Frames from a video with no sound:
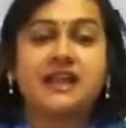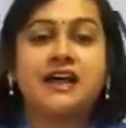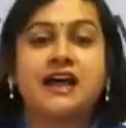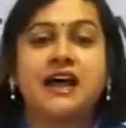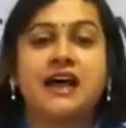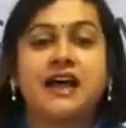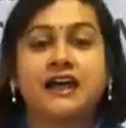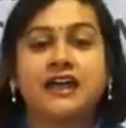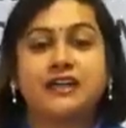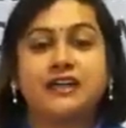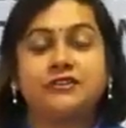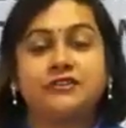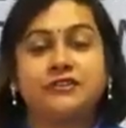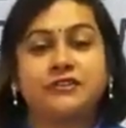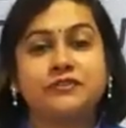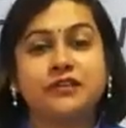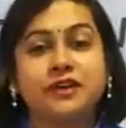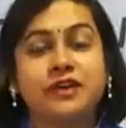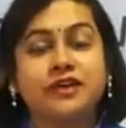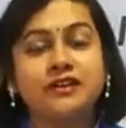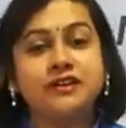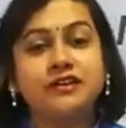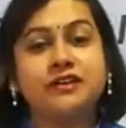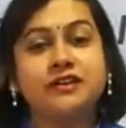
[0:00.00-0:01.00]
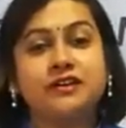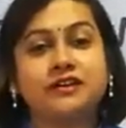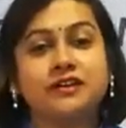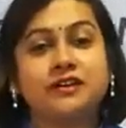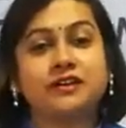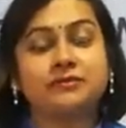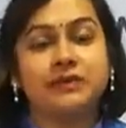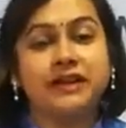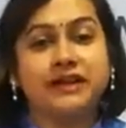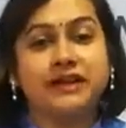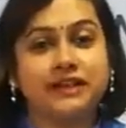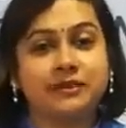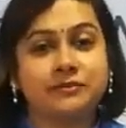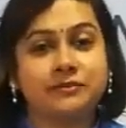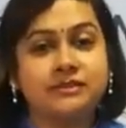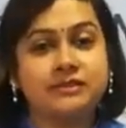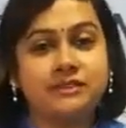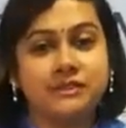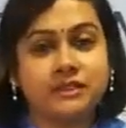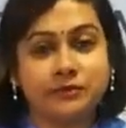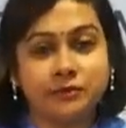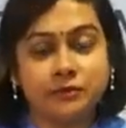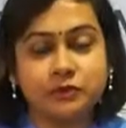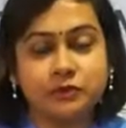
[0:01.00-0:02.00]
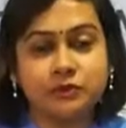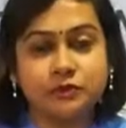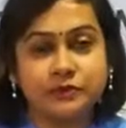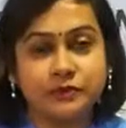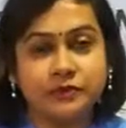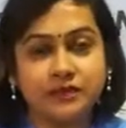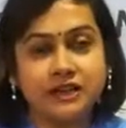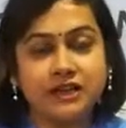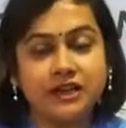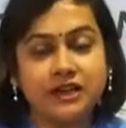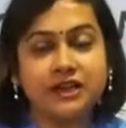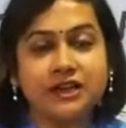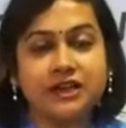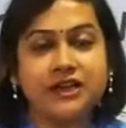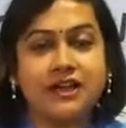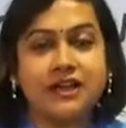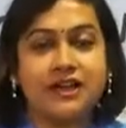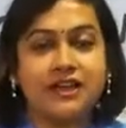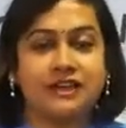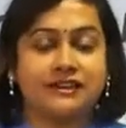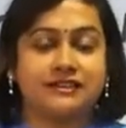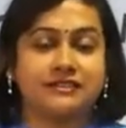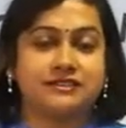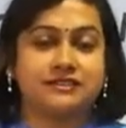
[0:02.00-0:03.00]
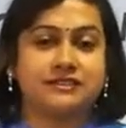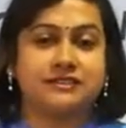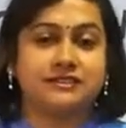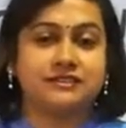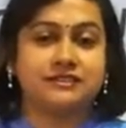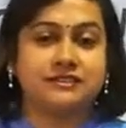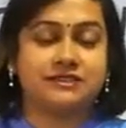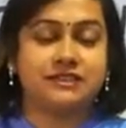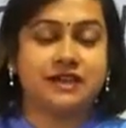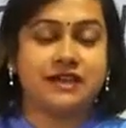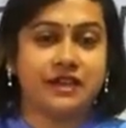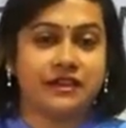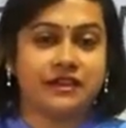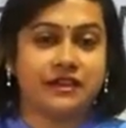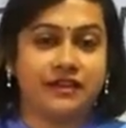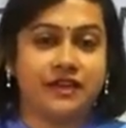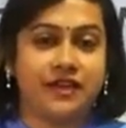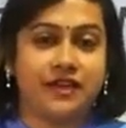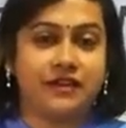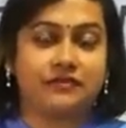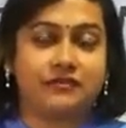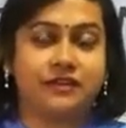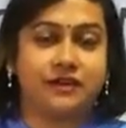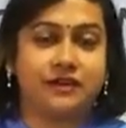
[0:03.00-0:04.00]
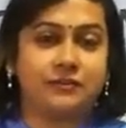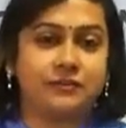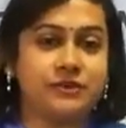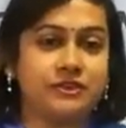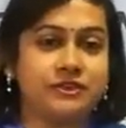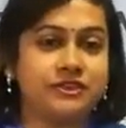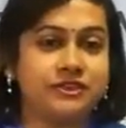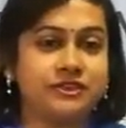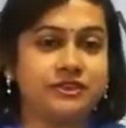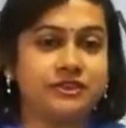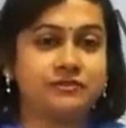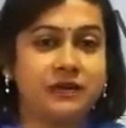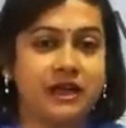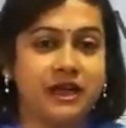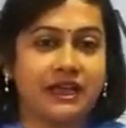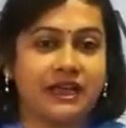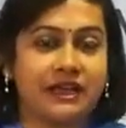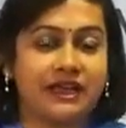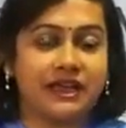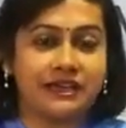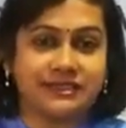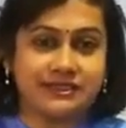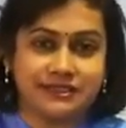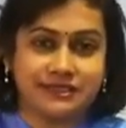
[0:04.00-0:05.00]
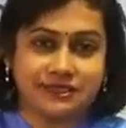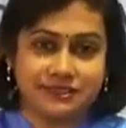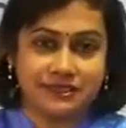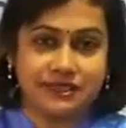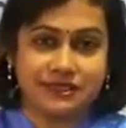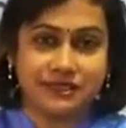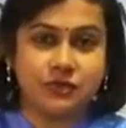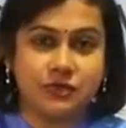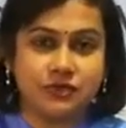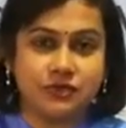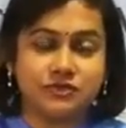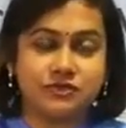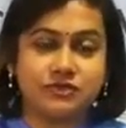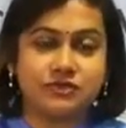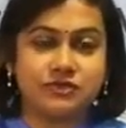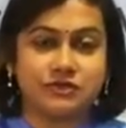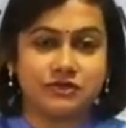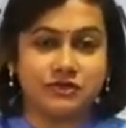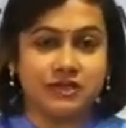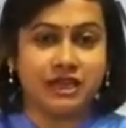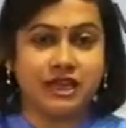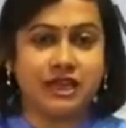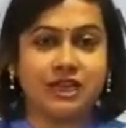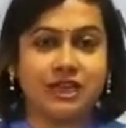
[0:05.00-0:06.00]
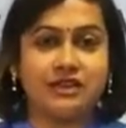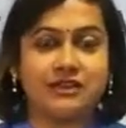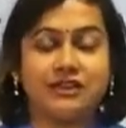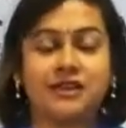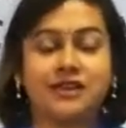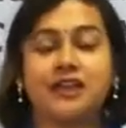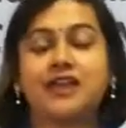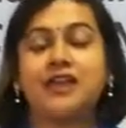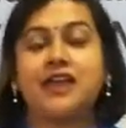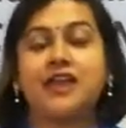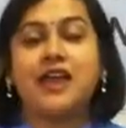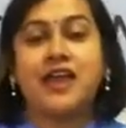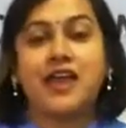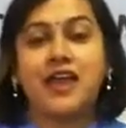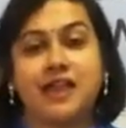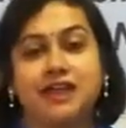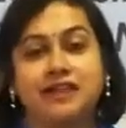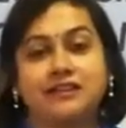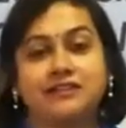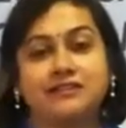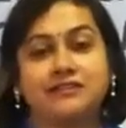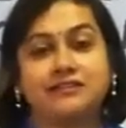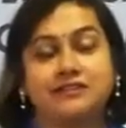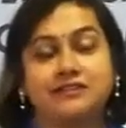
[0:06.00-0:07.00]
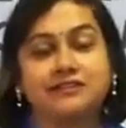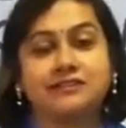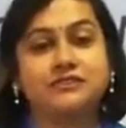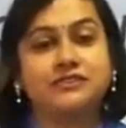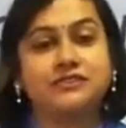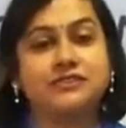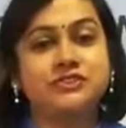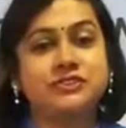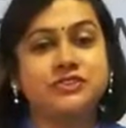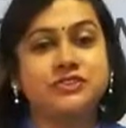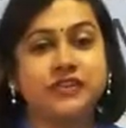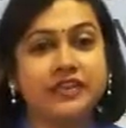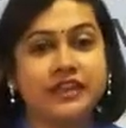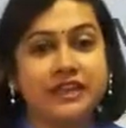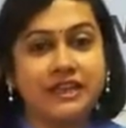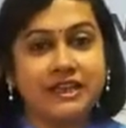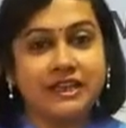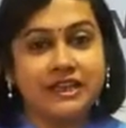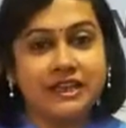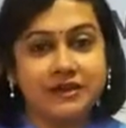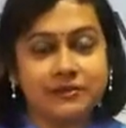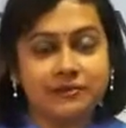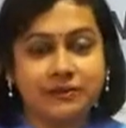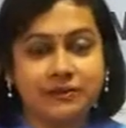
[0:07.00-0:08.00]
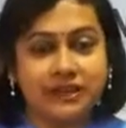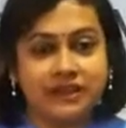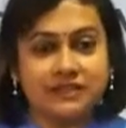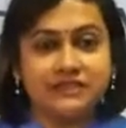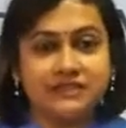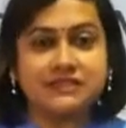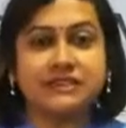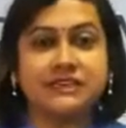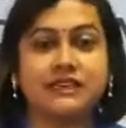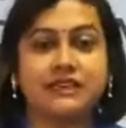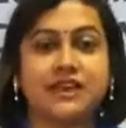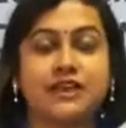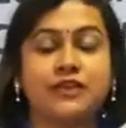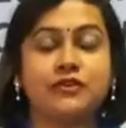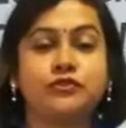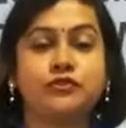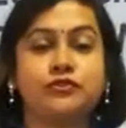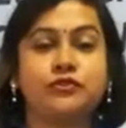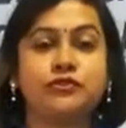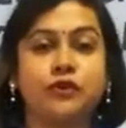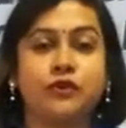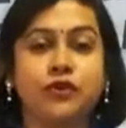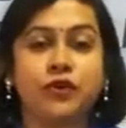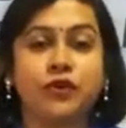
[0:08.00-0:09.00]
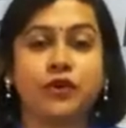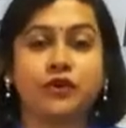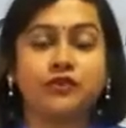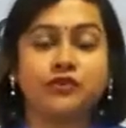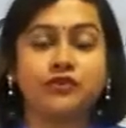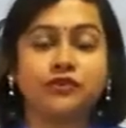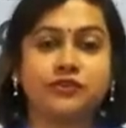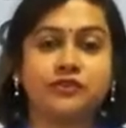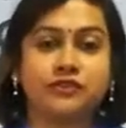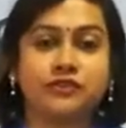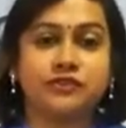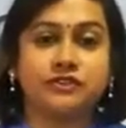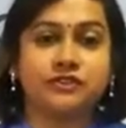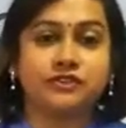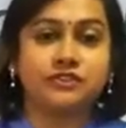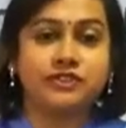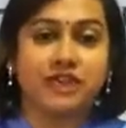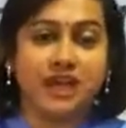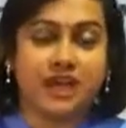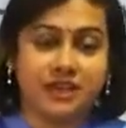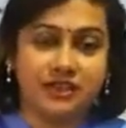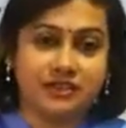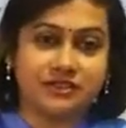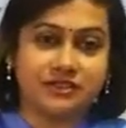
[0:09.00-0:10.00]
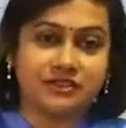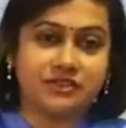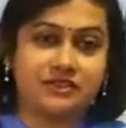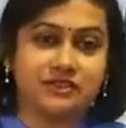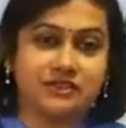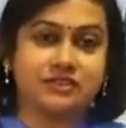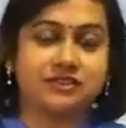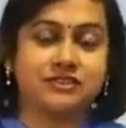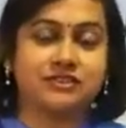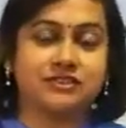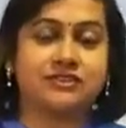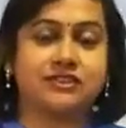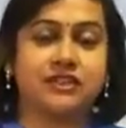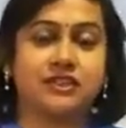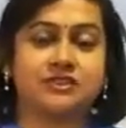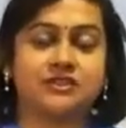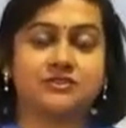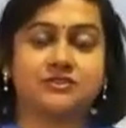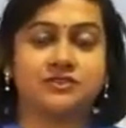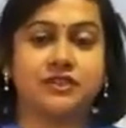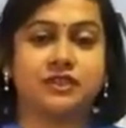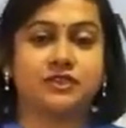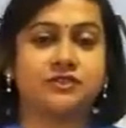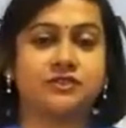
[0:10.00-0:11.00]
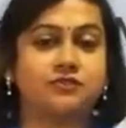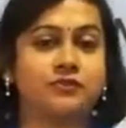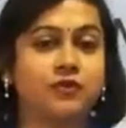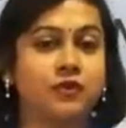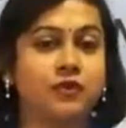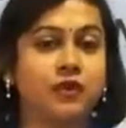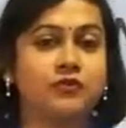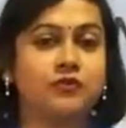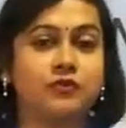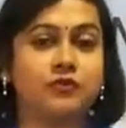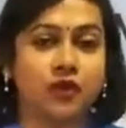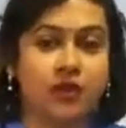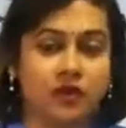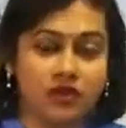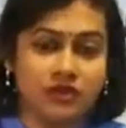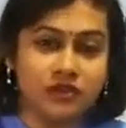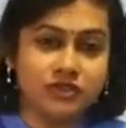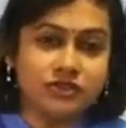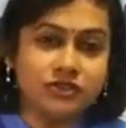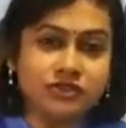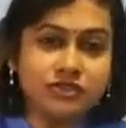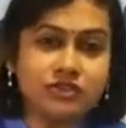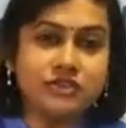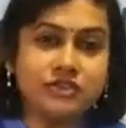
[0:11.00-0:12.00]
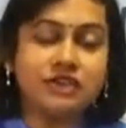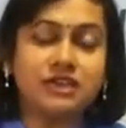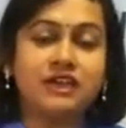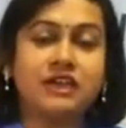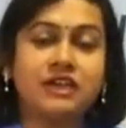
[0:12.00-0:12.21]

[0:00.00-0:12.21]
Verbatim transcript: Hi everyone, uh, my name is Devushmita, and I have completed my ACT course today and it was really amazing and full of uh, challenges and as well as full of knowledge.